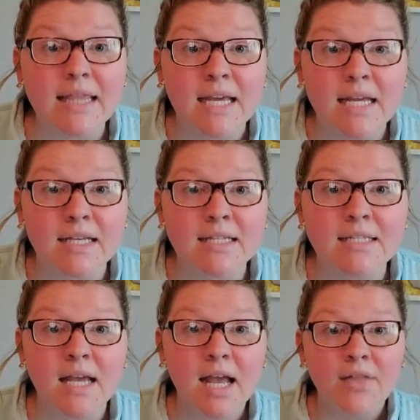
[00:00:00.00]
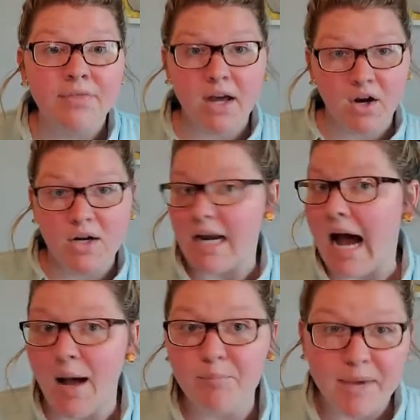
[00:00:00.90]
things that are
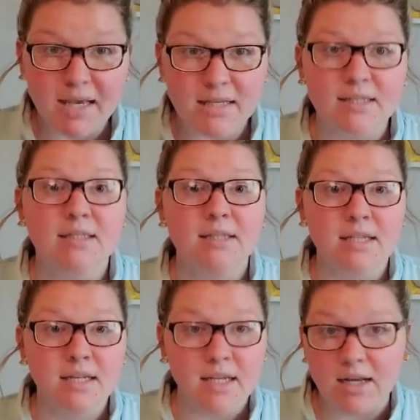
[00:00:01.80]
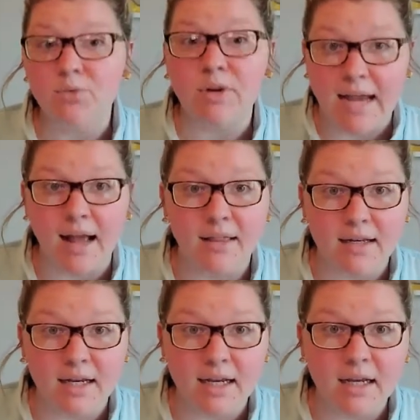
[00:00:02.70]
not based in
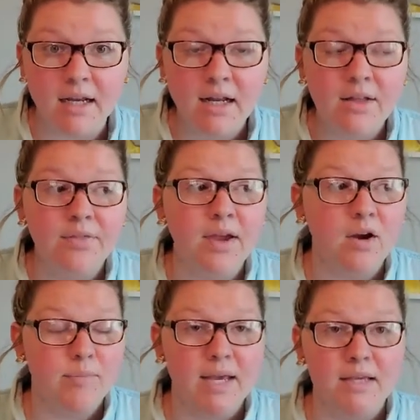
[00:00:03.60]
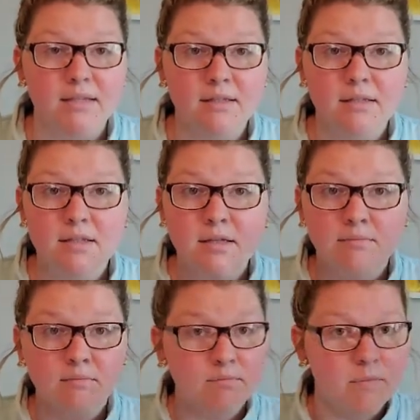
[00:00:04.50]
reality. They are based
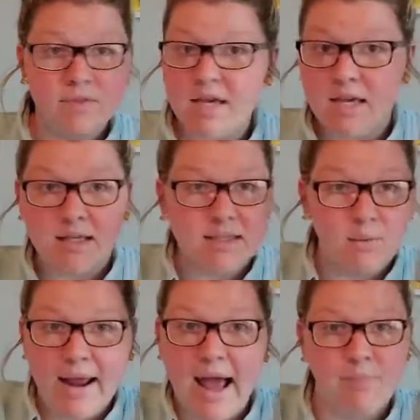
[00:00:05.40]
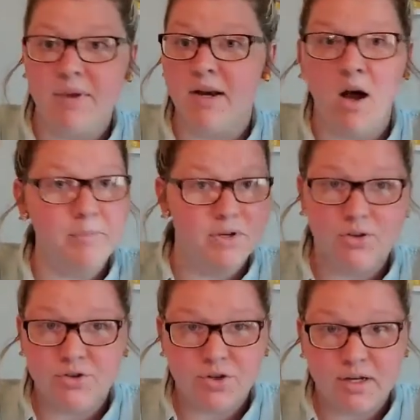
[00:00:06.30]
things that would happen up in
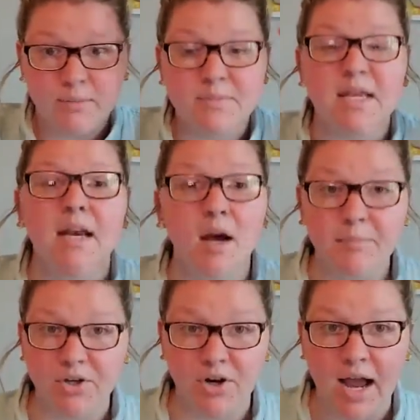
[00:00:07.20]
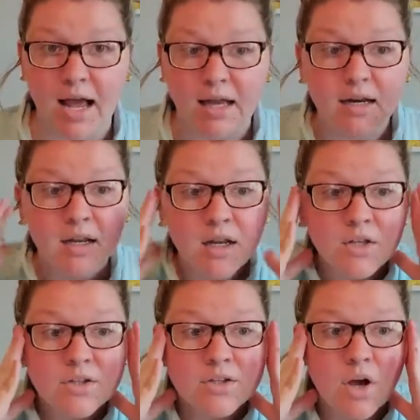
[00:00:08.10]
your dreams and up in your head.
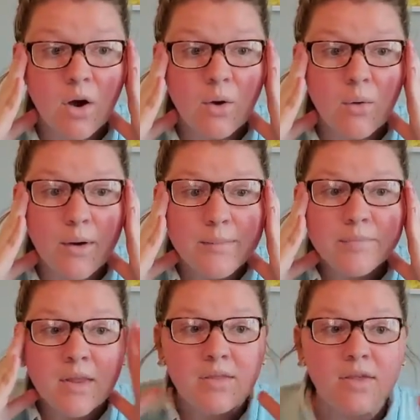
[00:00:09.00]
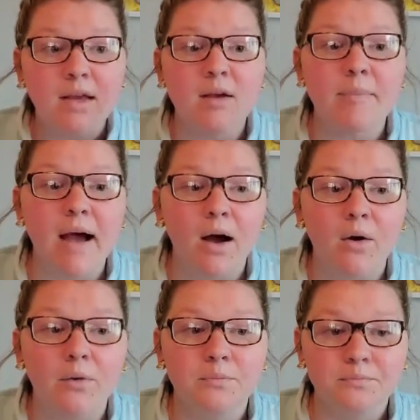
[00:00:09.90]
So think
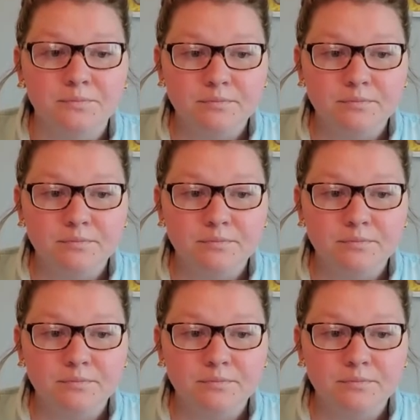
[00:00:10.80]
about